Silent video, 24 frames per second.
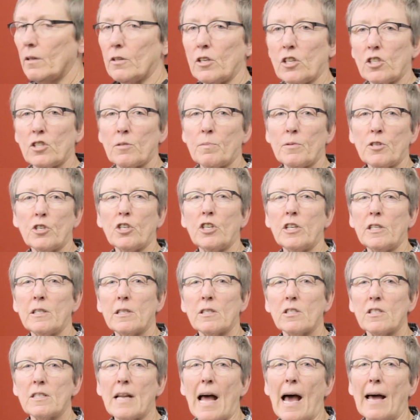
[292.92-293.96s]
This machine
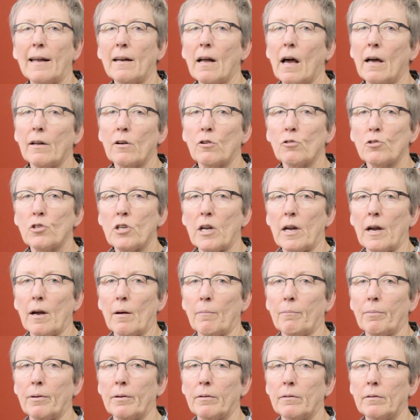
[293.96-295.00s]
does not auto tamp.